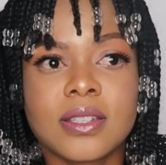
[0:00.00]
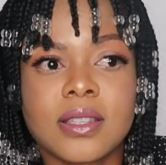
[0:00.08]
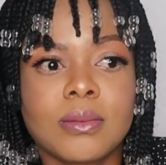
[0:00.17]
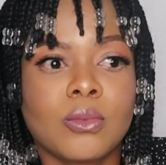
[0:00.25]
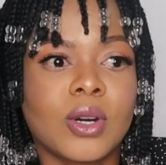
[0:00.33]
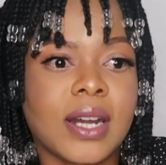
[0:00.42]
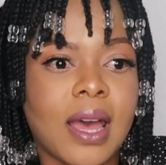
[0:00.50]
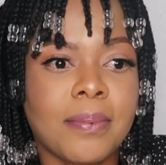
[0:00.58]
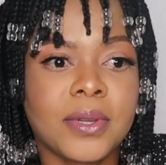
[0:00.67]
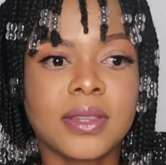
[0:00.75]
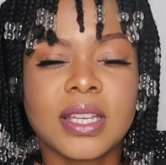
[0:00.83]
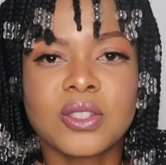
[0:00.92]
to them what
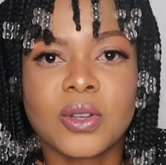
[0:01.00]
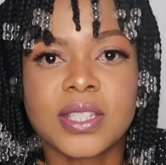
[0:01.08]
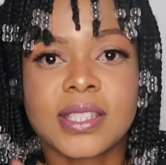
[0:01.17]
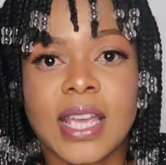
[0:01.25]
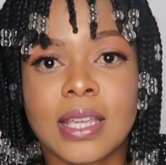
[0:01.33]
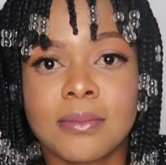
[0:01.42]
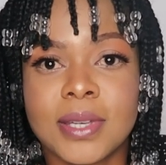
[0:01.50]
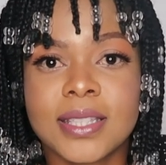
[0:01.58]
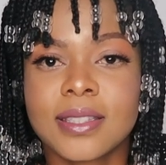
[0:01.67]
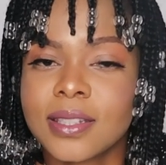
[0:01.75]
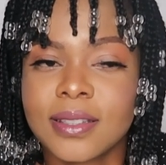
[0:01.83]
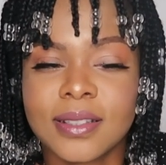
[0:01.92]
happened. They took a
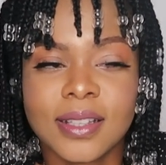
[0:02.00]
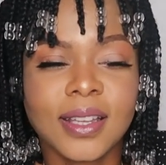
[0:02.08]
statement.